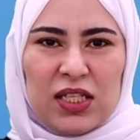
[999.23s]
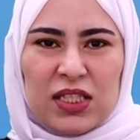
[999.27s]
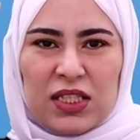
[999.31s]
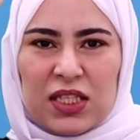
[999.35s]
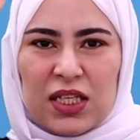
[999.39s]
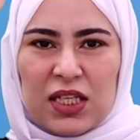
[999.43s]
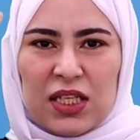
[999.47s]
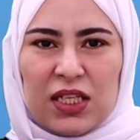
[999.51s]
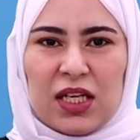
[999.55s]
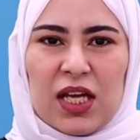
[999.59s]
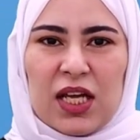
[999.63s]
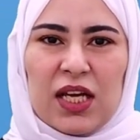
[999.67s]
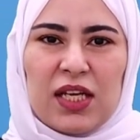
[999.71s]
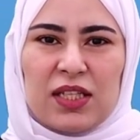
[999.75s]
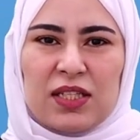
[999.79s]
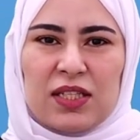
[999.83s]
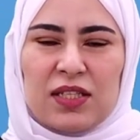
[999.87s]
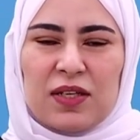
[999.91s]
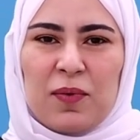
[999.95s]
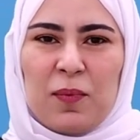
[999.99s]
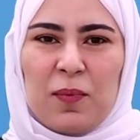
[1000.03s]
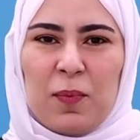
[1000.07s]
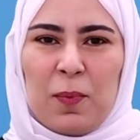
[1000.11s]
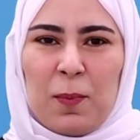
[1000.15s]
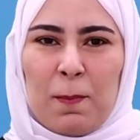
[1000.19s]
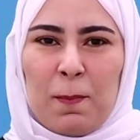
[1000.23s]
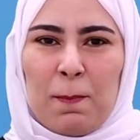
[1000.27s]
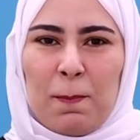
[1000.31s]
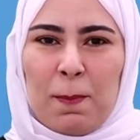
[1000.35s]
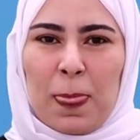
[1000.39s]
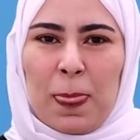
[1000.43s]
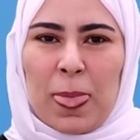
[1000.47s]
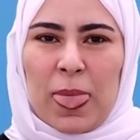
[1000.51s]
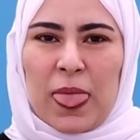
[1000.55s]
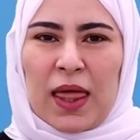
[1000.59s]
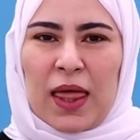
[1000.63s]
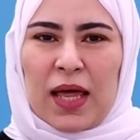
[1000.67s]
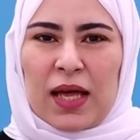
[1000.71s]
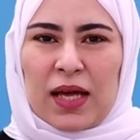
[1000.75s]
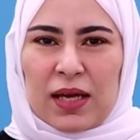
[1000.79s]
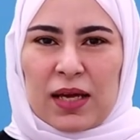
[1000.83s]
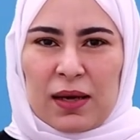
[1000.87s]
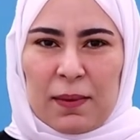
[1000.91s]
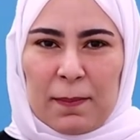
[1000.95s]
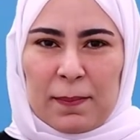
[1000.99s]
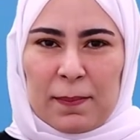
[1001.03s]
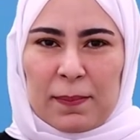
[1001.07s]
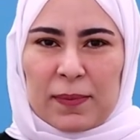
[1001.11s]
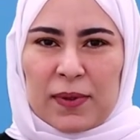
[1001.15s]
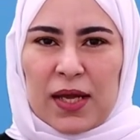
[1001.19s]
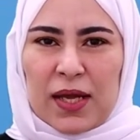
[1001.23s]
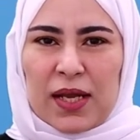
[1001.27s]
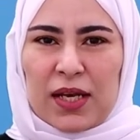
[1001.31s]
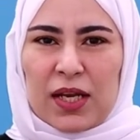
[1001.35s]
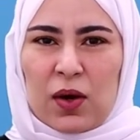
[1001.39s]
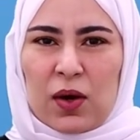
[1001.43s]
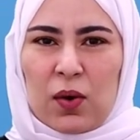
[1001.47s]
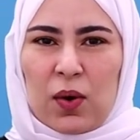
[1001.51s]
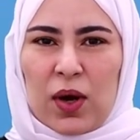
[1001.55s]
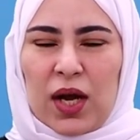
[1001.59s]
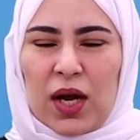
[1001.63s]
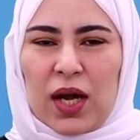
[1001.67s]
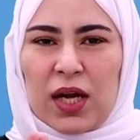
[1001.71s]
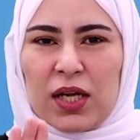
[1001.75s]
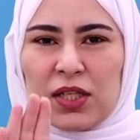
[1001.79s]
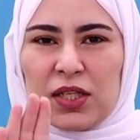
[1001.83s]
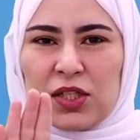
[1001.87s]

your friend gets lost